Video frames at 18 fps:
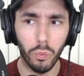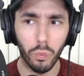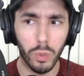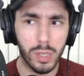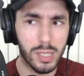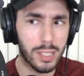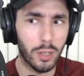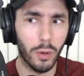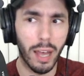
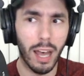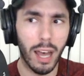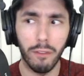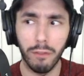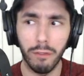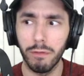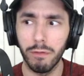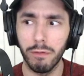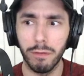We still
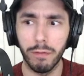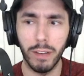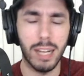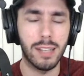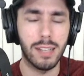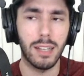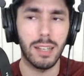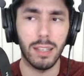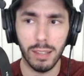have
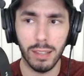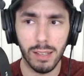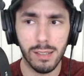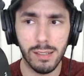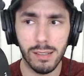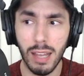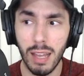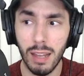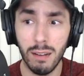fights like
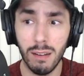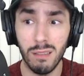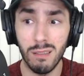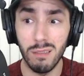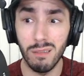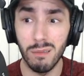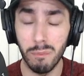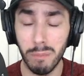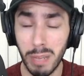this and
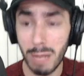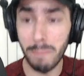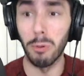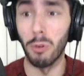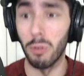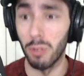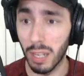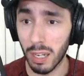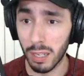
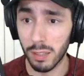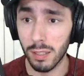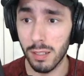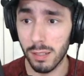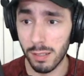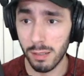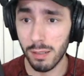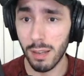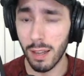people like
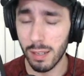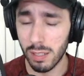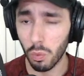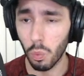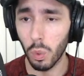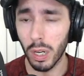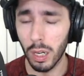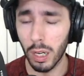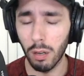this as
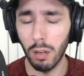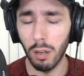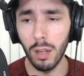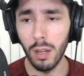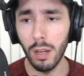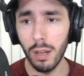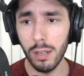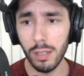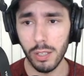well.
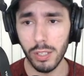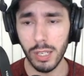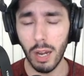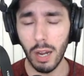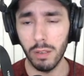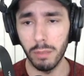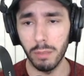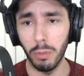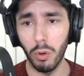So
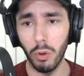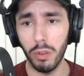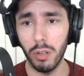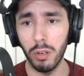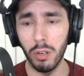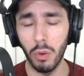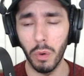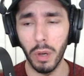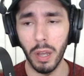shout out to both
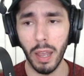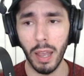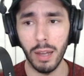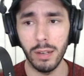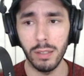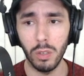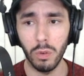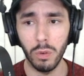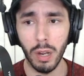Inoue
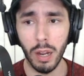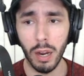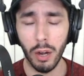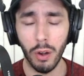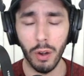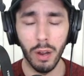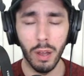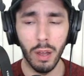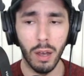and
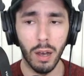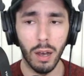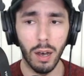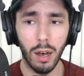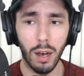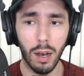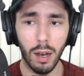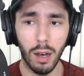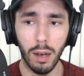Donaire.
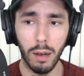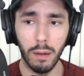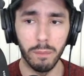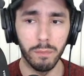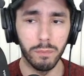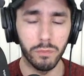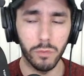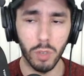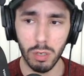
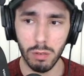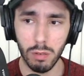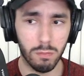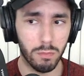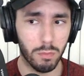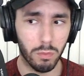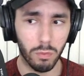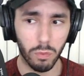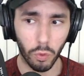Just
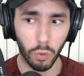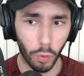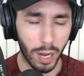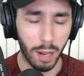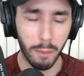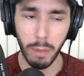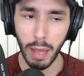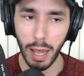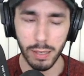
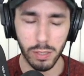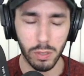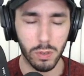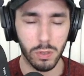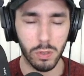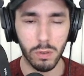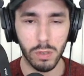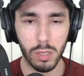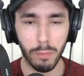great
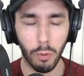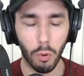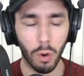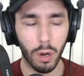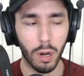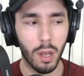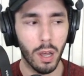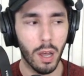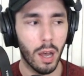ambassadors to the
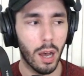sport.